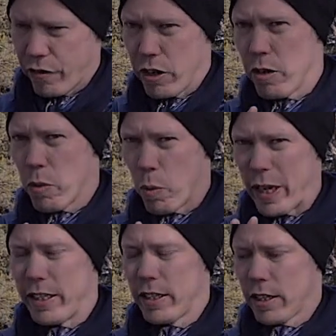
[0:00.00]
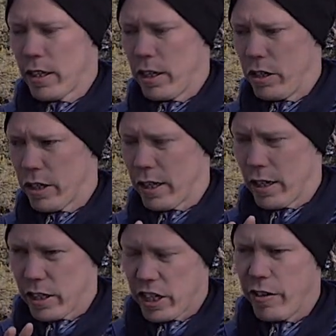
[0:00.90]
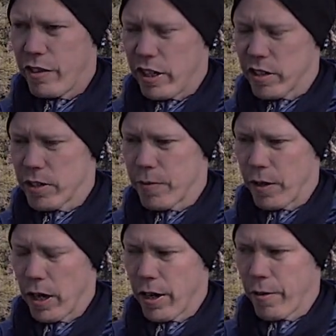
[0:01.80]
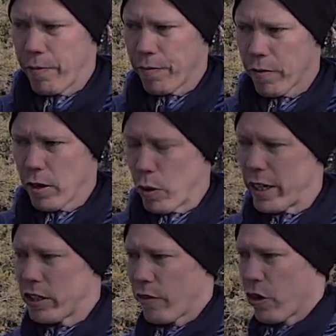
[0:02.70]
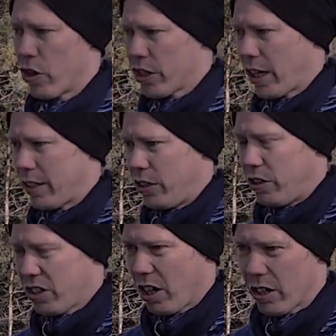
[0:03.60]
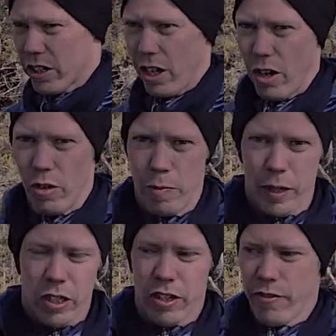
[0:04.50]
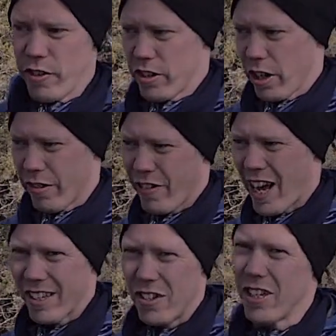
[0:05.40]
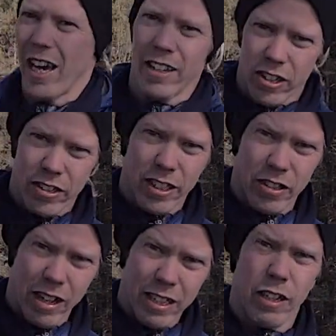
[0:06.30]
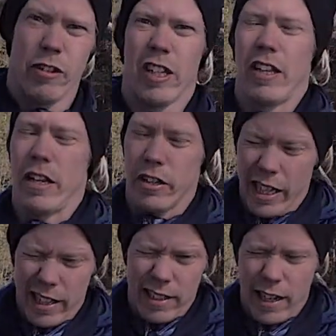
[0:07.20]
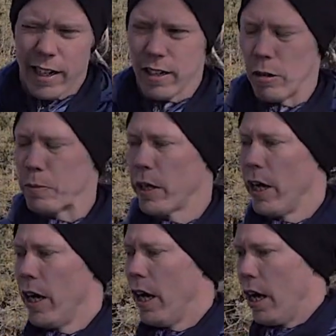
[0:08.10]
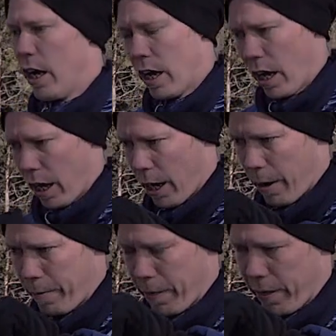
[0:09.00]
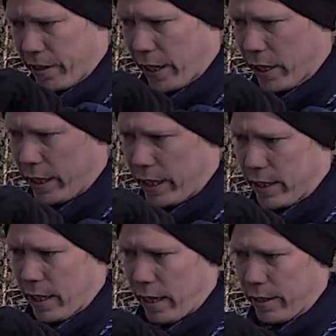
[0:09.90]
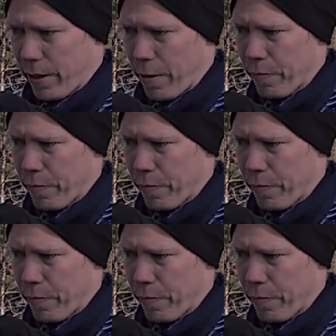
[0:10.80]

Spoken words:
few ways you can achieve this. One is of course that you start slow, because if you start fast you cannot continue accelerating, then you get these tailing loops. The second is that